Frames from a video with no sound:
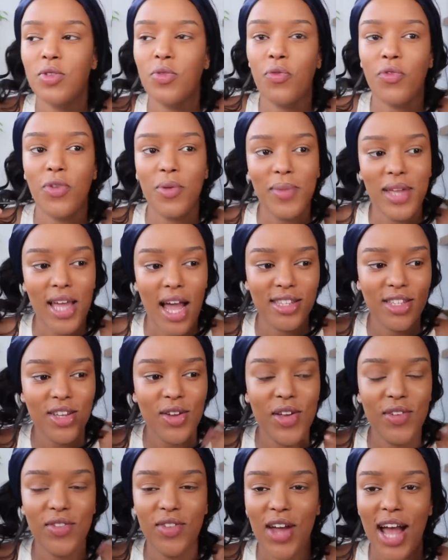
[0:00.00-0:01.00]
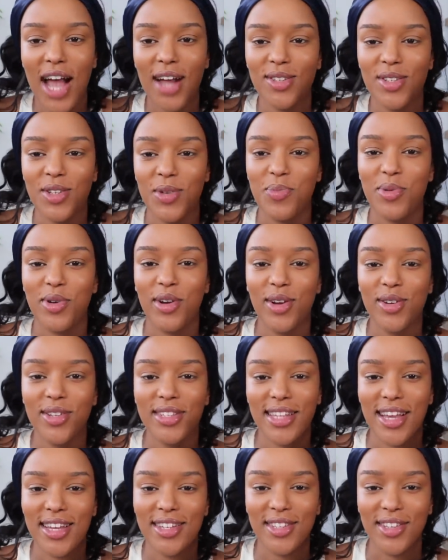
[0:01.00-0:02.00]
For me, I don't even know how to
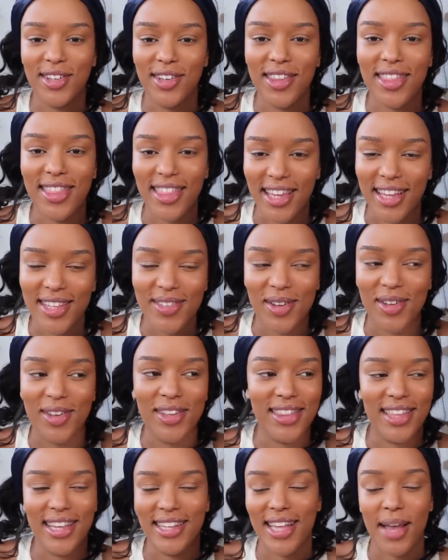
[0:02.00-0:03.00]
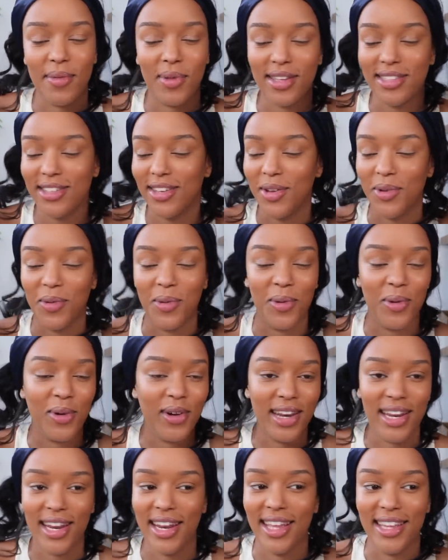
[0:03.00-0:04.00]
process good things when good things happen. I don't know
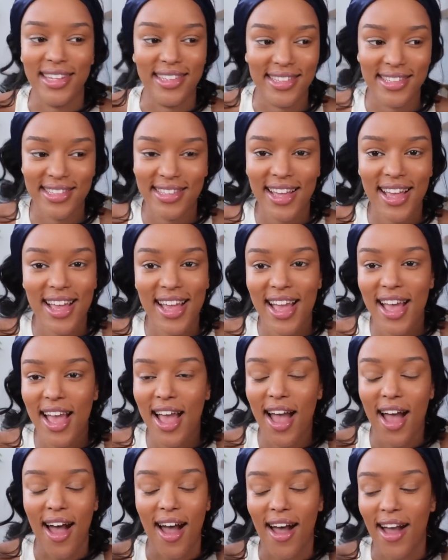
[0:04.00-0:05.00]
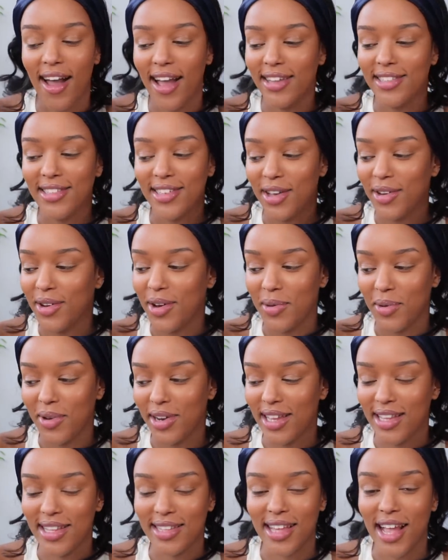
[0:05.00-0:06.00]
what it is. I don't know what
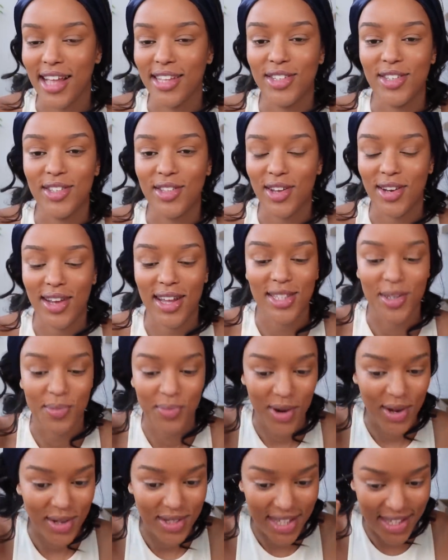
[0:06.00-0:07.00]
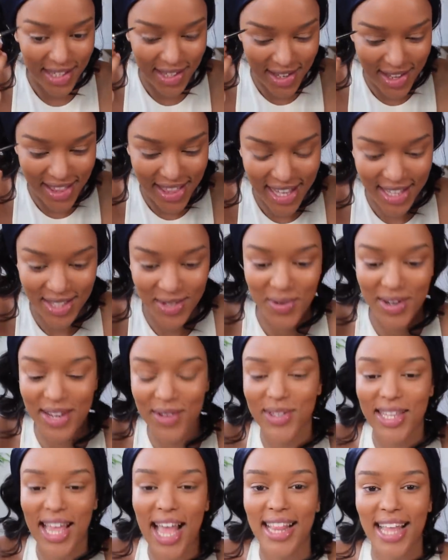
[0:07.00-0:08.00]
it is. I just don't know how to process good things. So when it
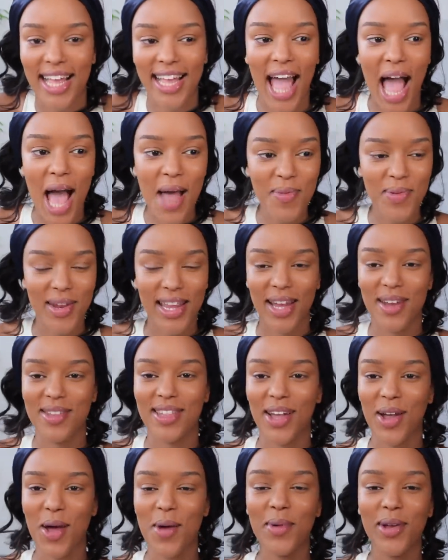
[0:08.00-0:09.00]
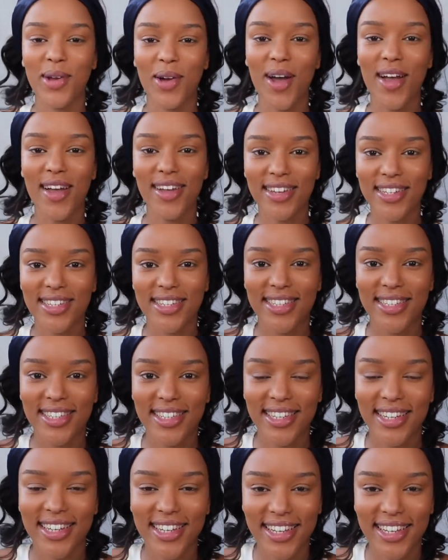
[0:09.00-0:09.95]
was like happening, I was like, oh my gosh,